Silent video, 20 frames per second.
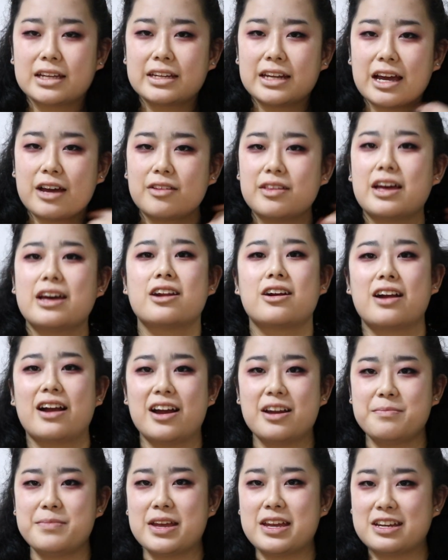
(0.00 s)
Now that our
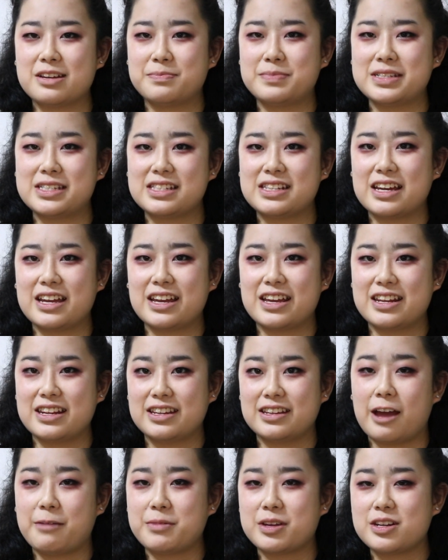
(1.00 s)
eye makeup is done,
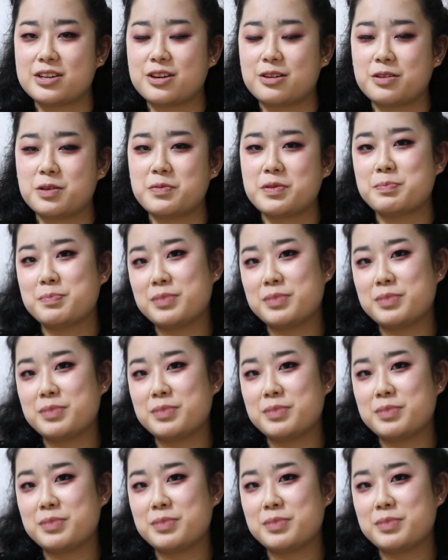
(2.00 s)
I'm gonna go in with